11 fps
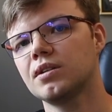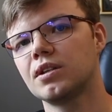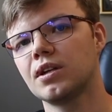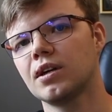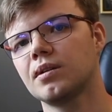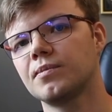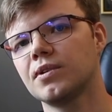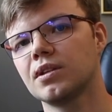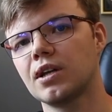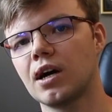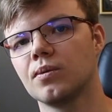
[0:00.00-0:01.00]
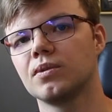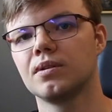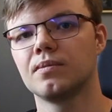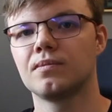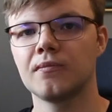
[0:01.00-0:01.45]
them down.
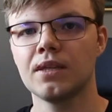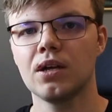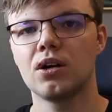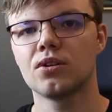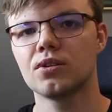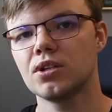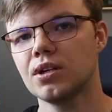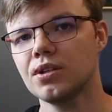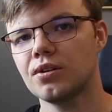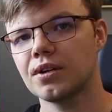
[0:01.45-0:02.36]
On the other